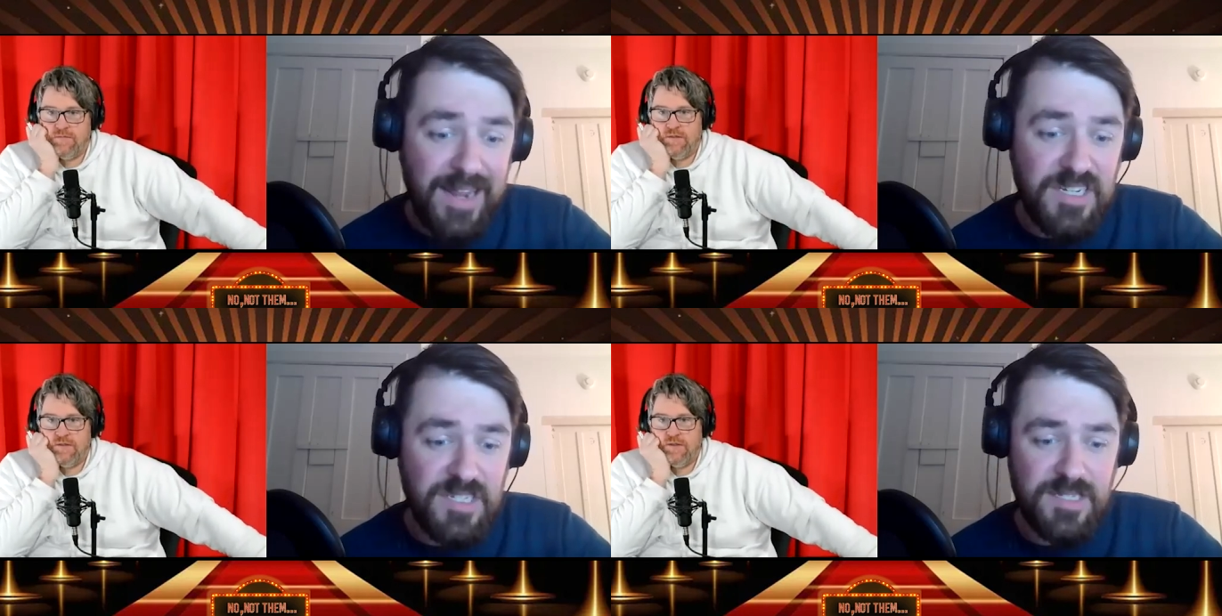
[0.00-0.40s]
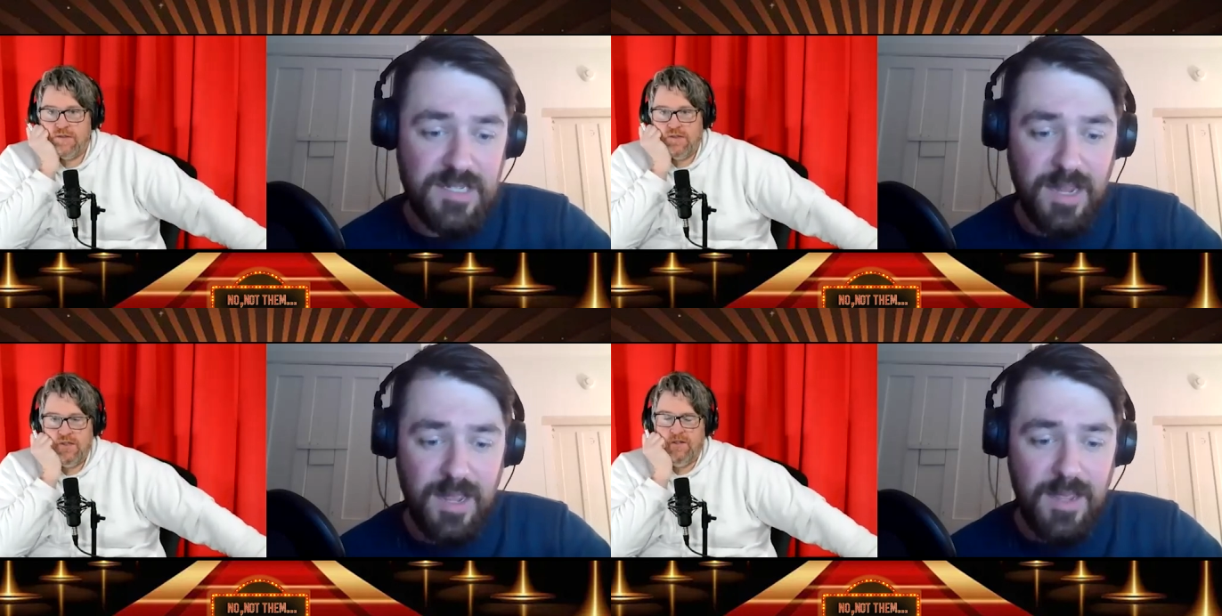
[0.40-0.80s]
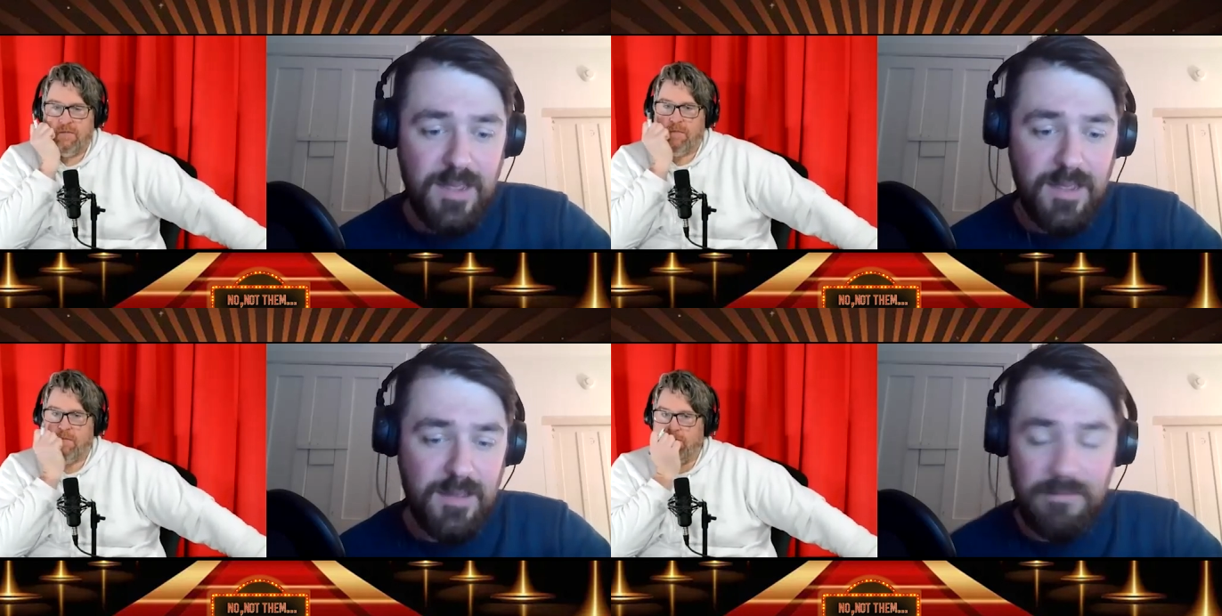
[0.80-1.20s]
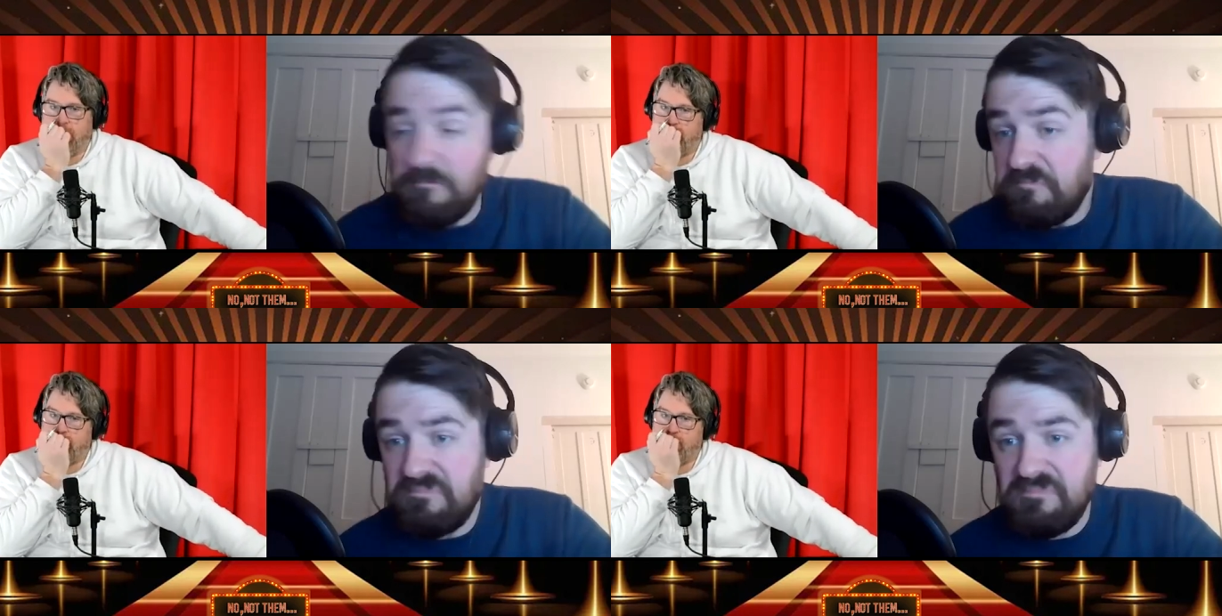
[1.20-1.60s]
Speaker 1: I just,
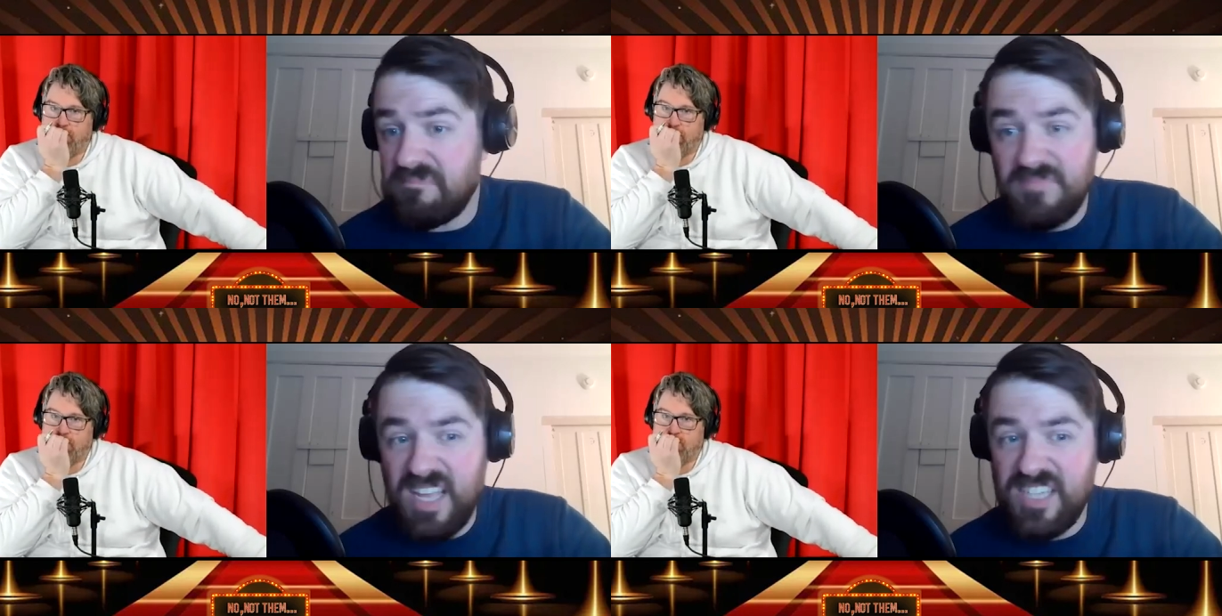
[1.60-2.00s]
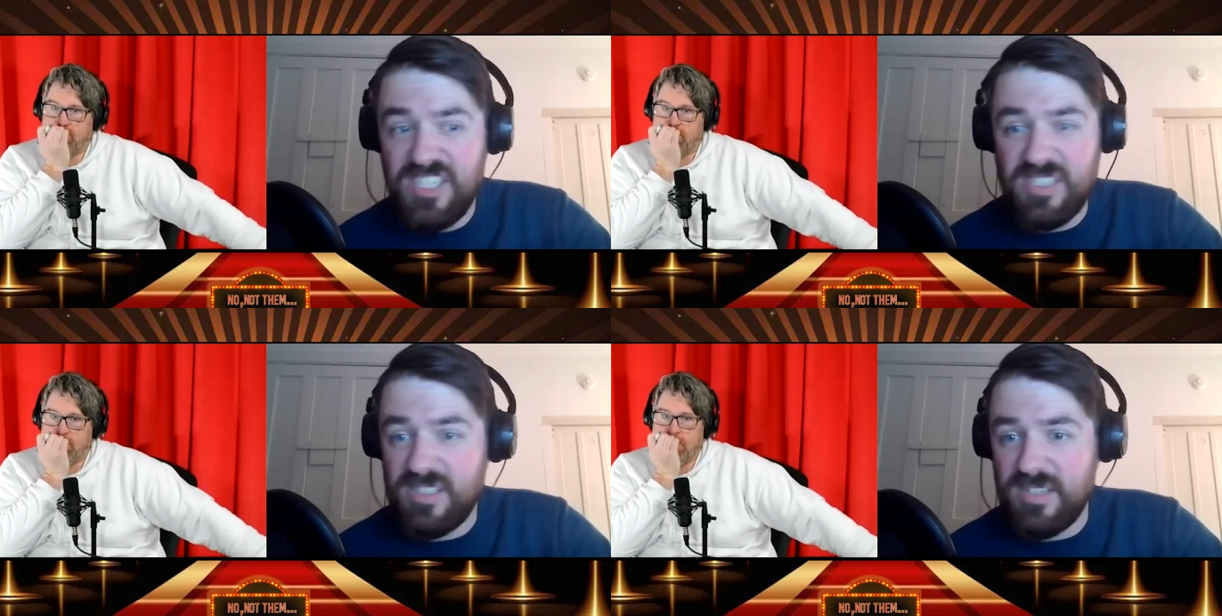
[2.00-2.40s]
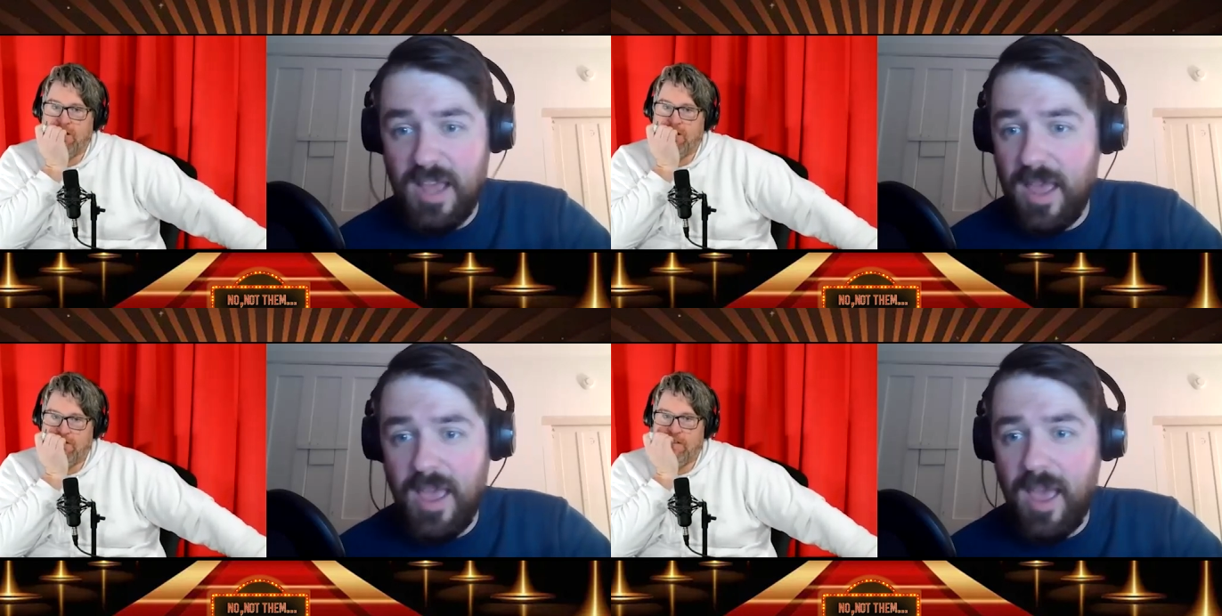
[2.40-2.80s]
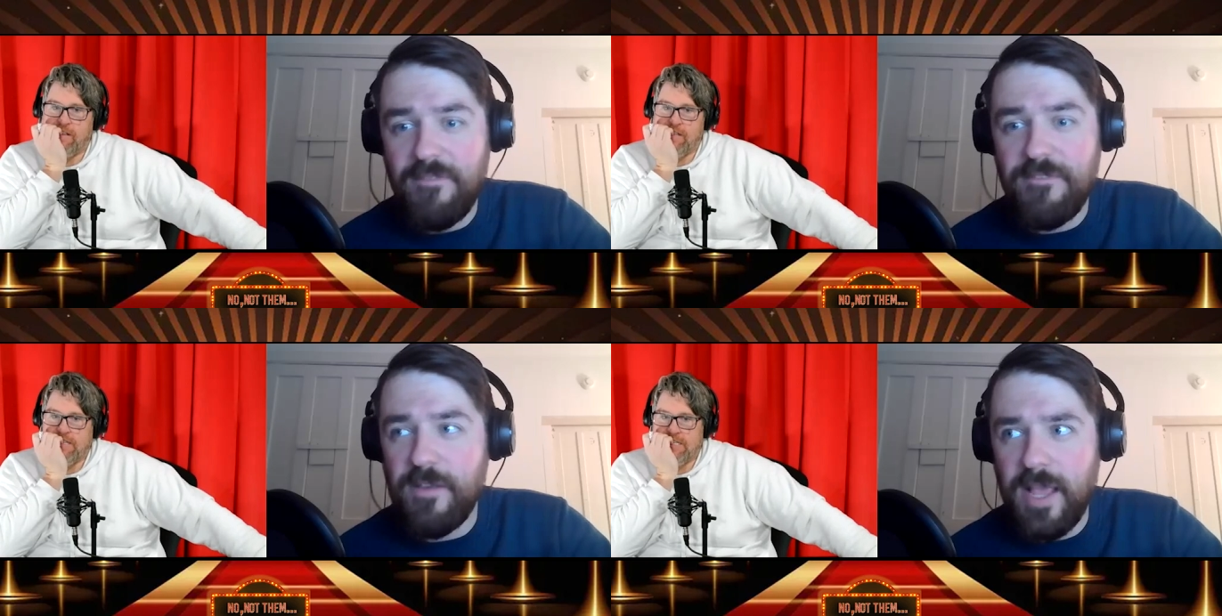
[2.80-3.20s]
it just, I
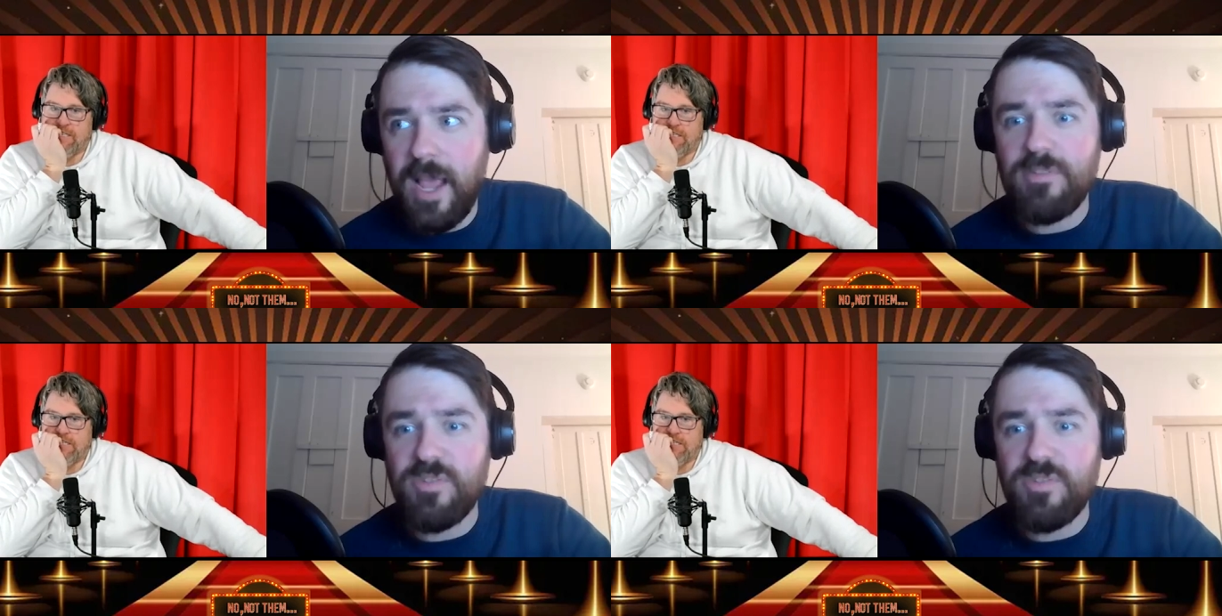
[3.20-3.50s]
feel like I was